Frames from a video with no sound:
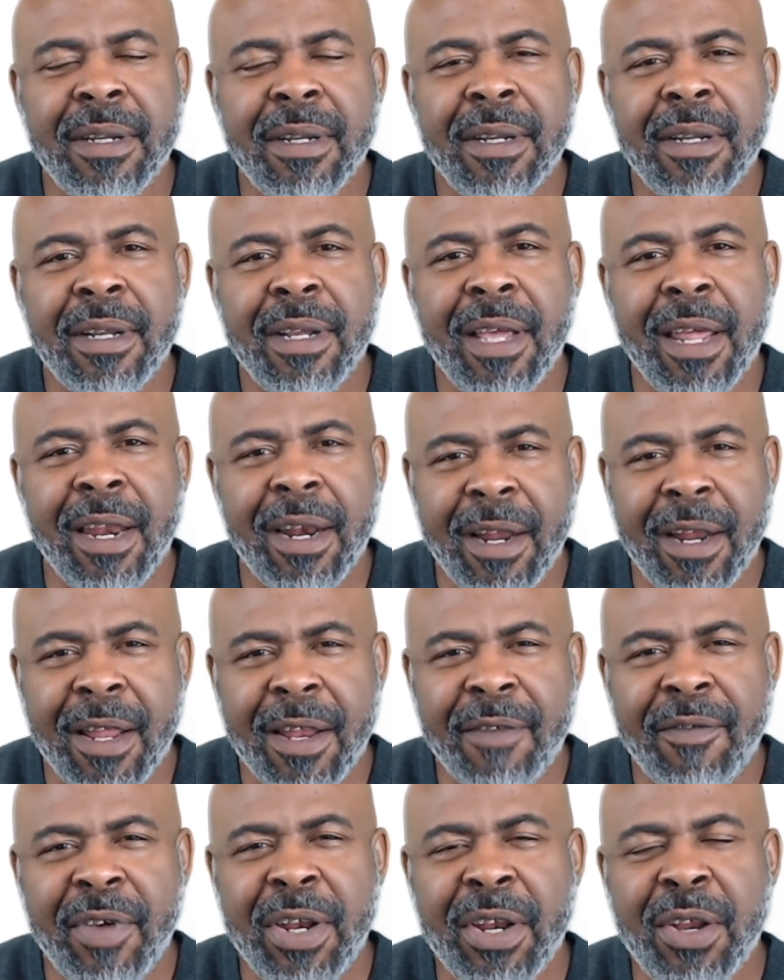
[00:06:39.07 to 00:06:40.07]
in another
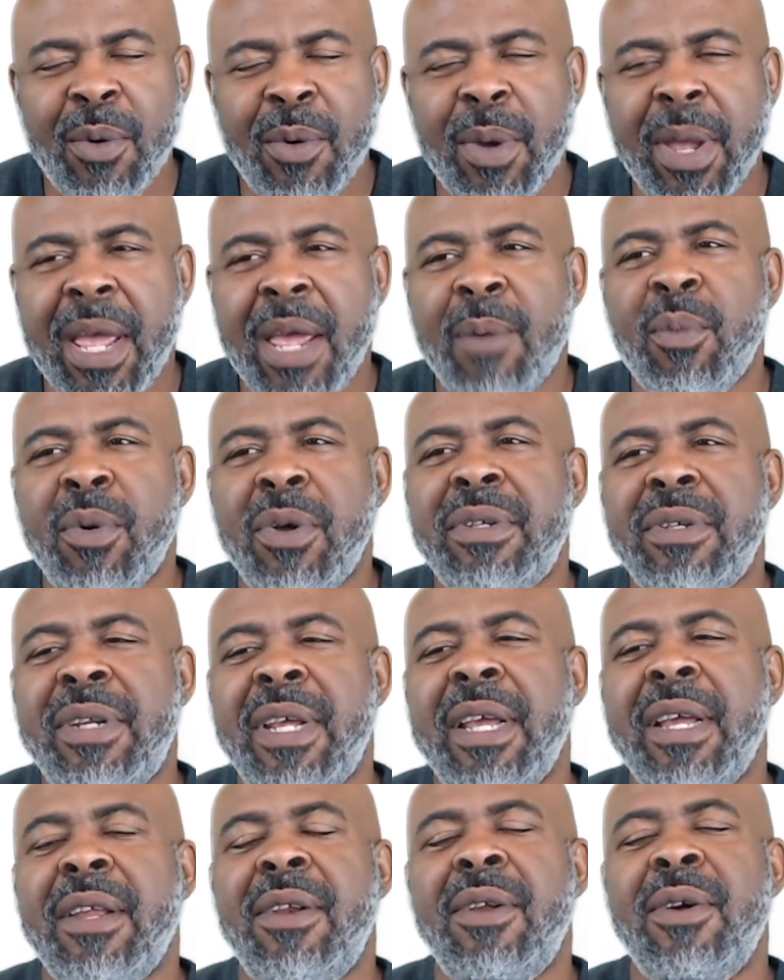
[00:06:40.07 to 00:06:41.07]
video, and we'll
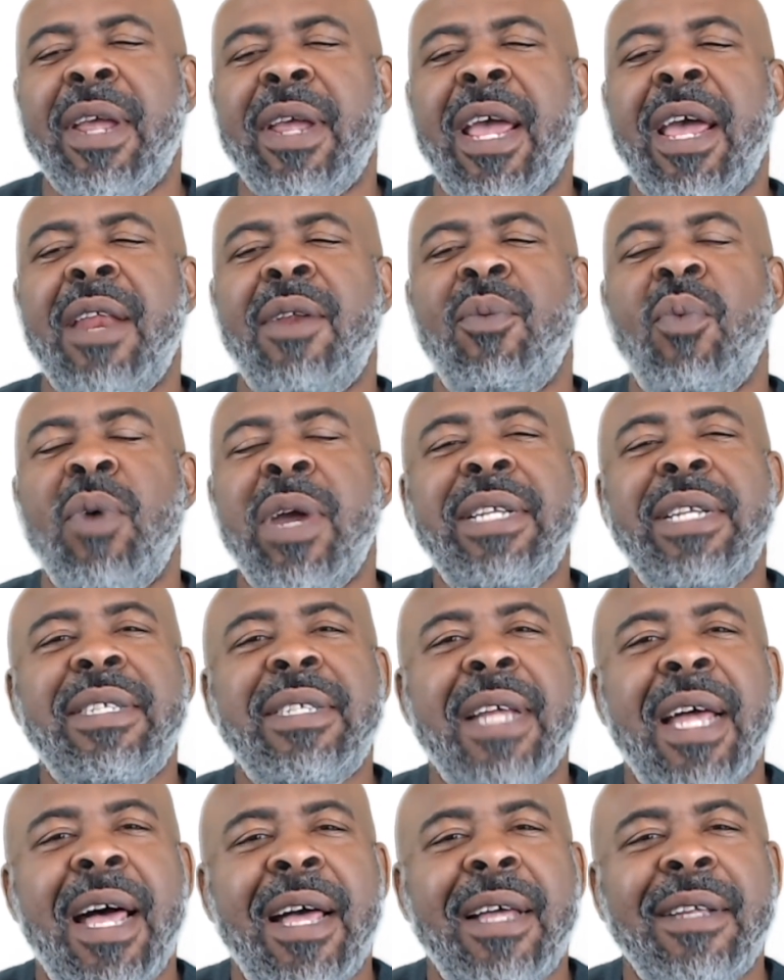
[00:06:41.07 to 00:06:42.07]
take a look at waist
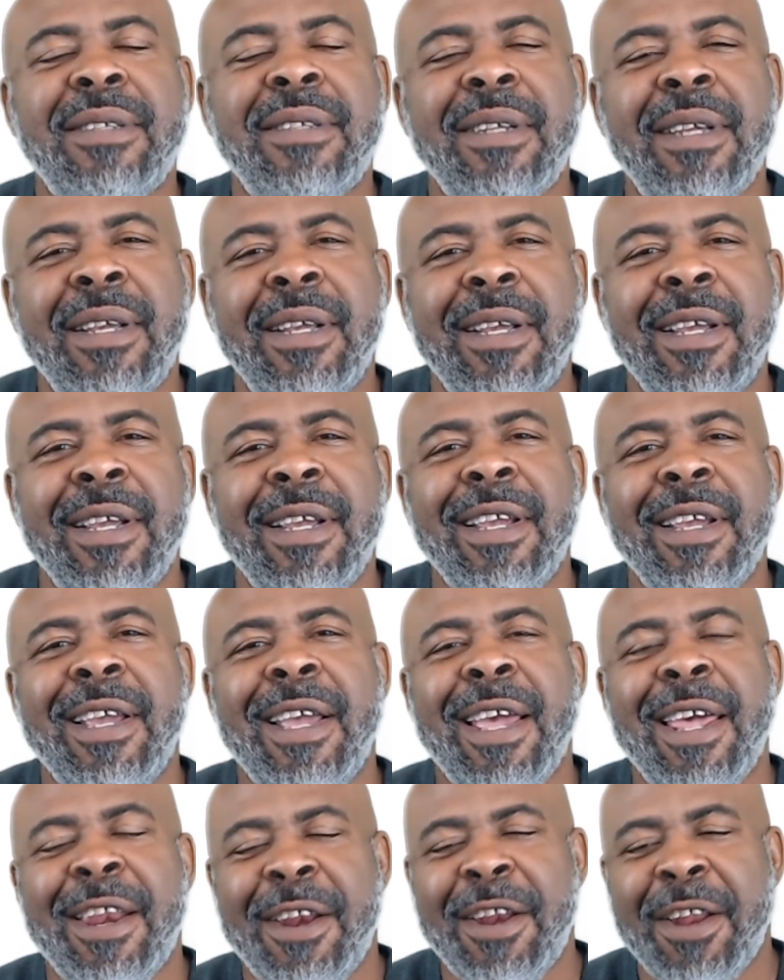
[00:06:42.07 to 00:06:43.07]
size
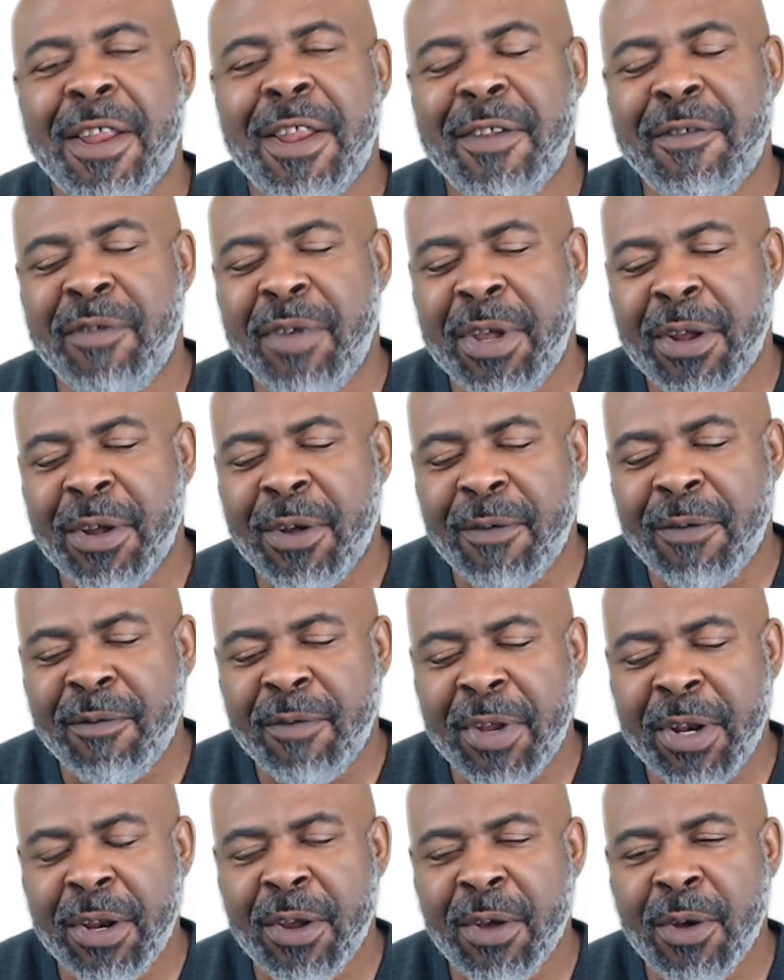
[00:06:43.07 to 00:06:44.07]
in another
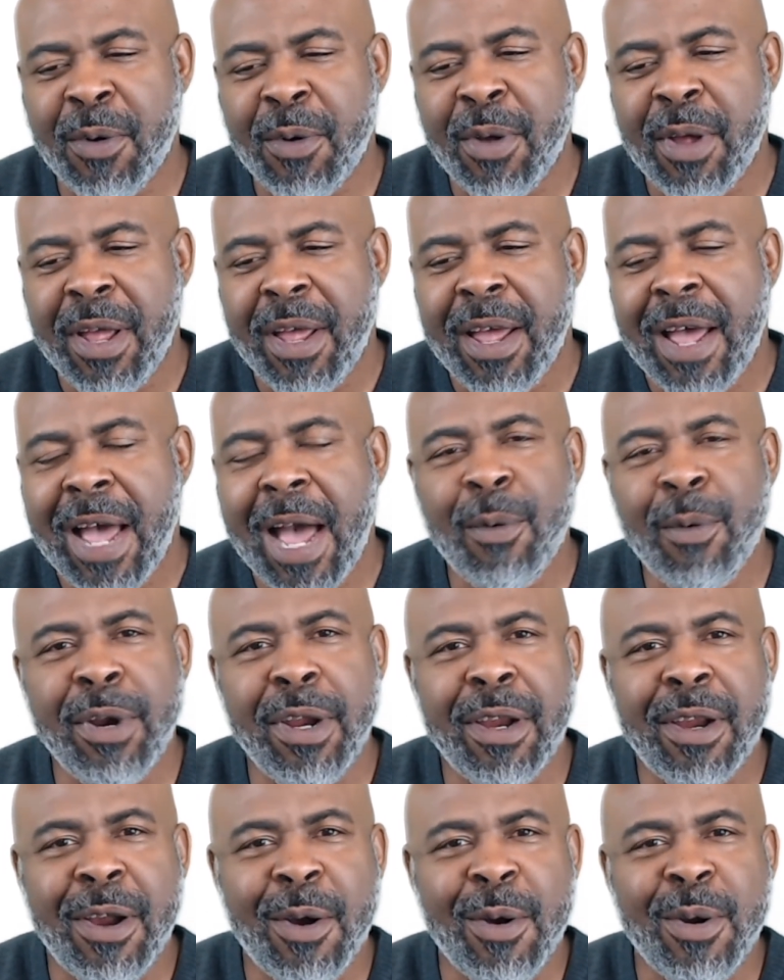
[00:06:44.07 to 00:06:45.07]
video. I would
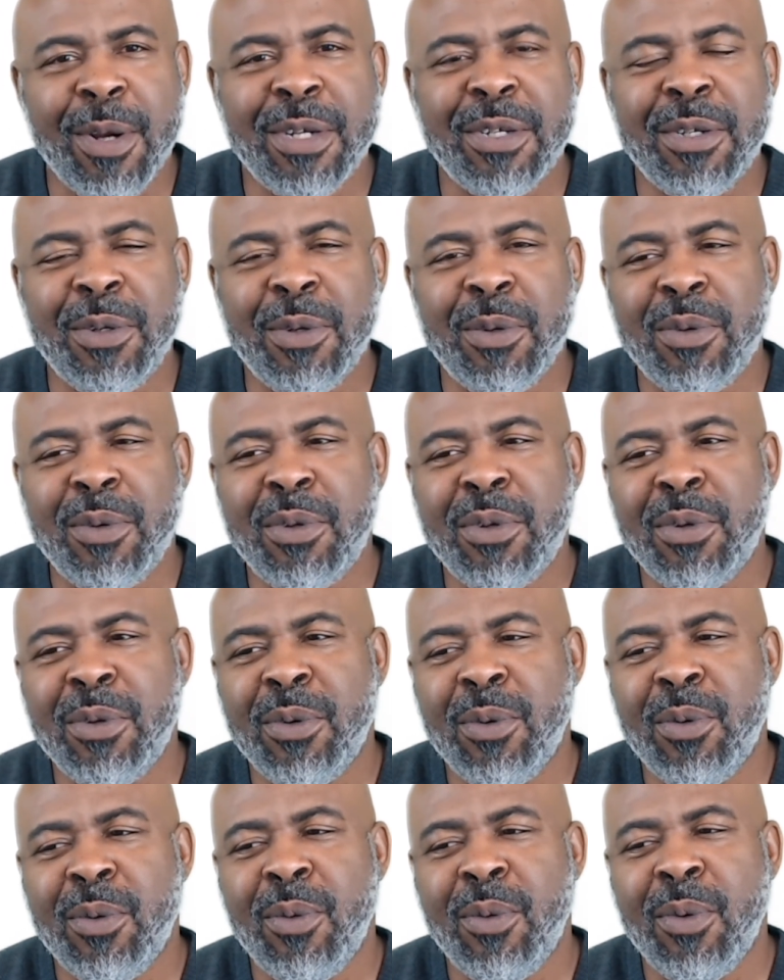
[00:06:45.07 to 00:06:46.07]
encourage you
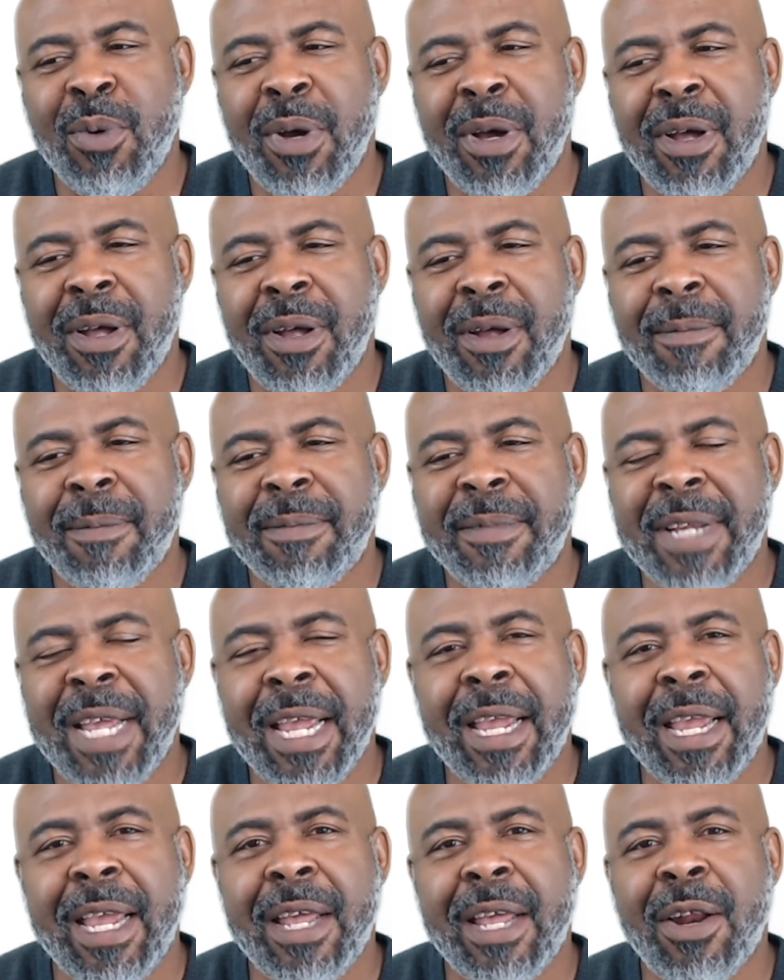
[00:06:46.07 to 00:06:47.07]
to
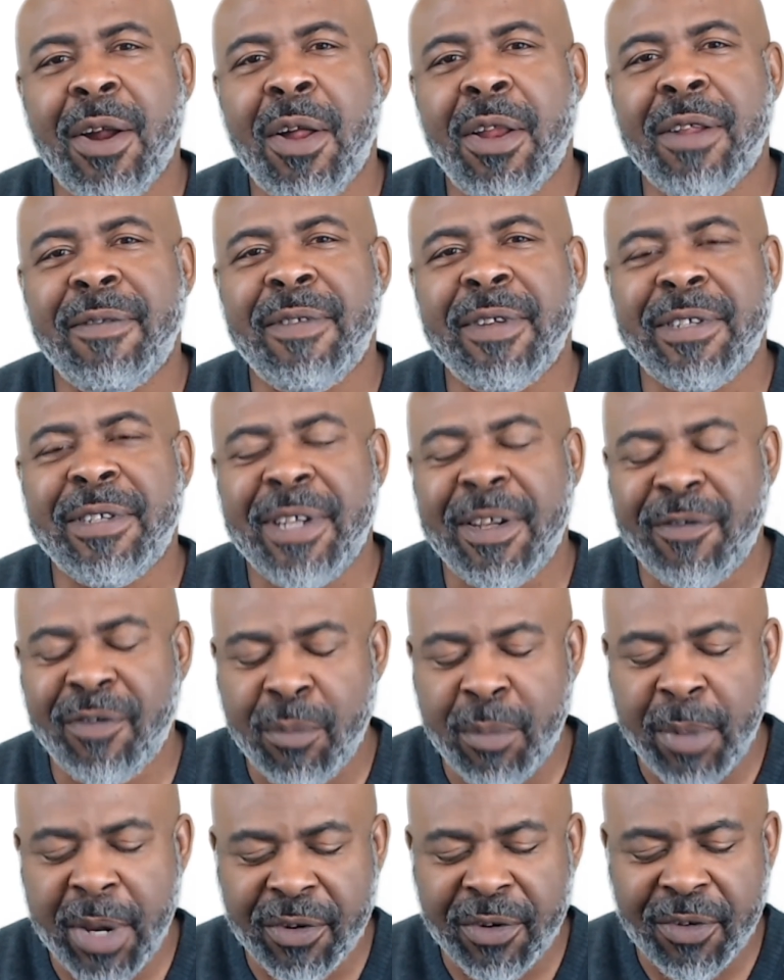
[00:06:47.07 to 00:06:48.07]
take in all of this
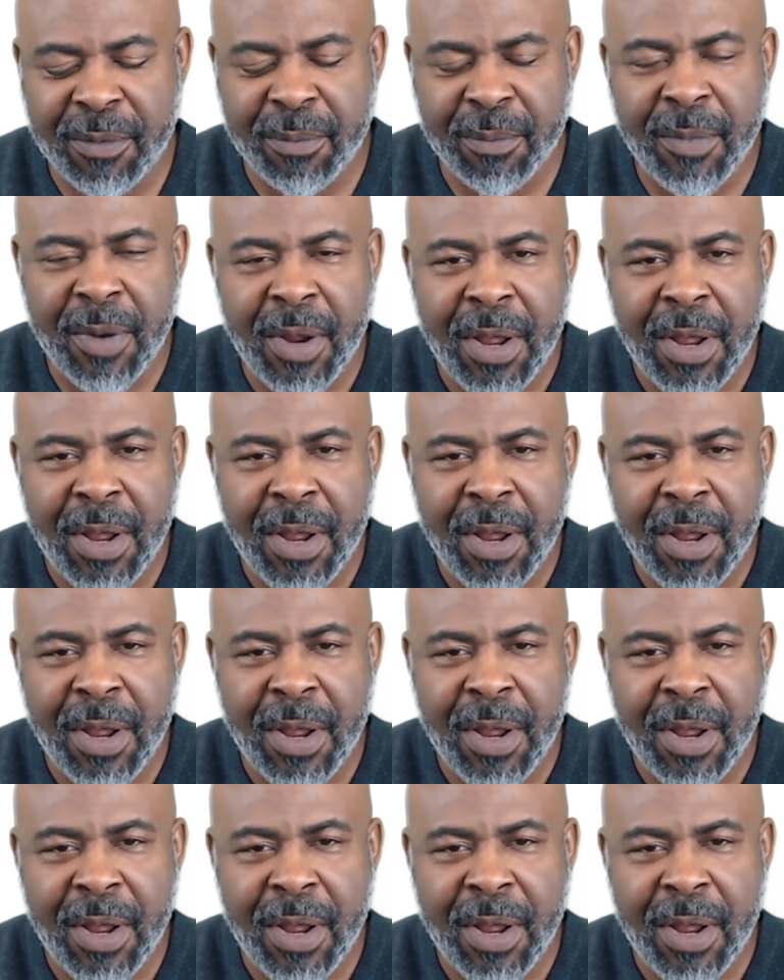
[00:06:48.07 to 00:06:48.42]
information.